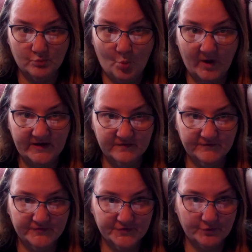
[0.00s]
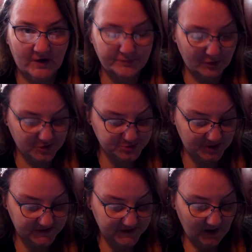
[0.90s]
waiting for the right
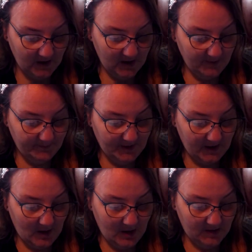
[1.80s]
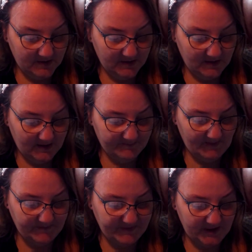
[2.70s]
project. But it
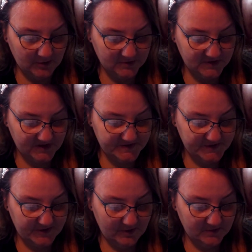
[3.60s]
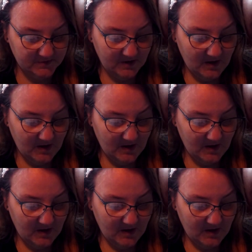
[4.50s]
might be Heartland yarn.